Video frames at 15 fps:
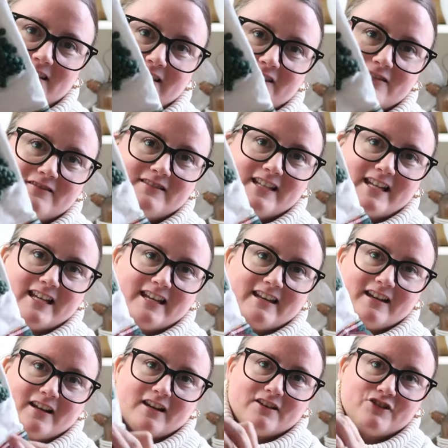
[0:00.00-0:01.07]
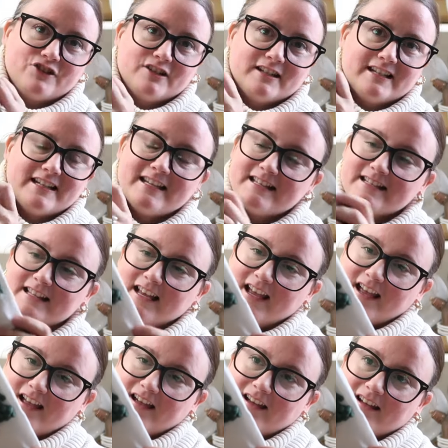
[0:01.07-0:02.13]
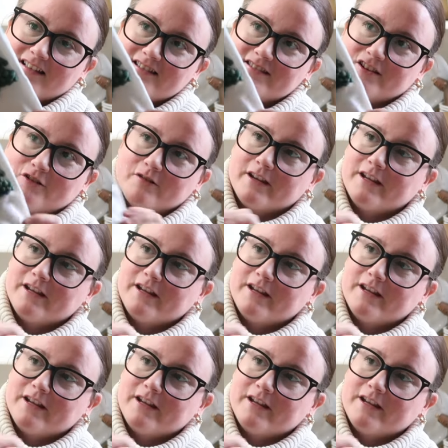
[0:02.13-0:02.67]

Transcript: Little knitted trees. So